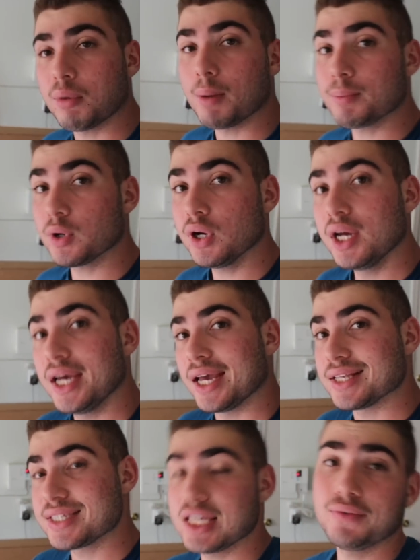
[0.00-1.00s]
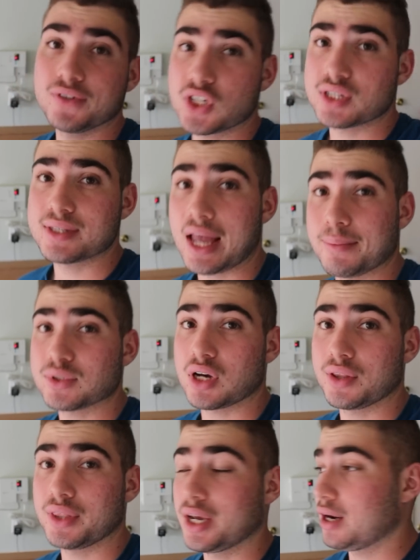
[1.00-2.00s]
bumper, and see if it just snaps
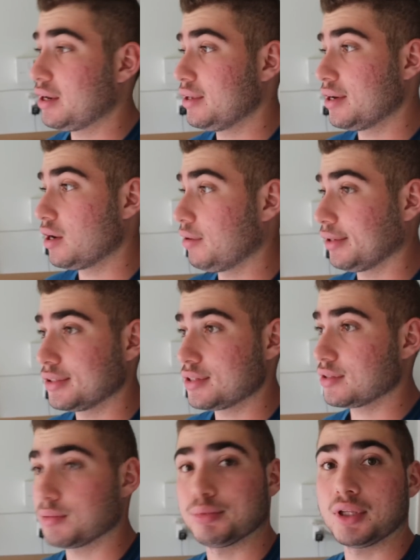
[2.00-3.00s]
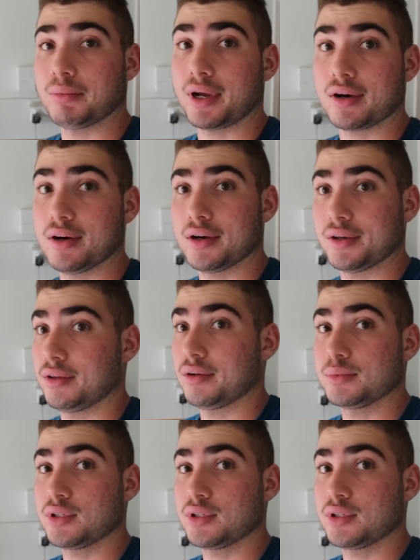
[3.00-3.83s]
on there, you know, and just complete my car. You know what I'm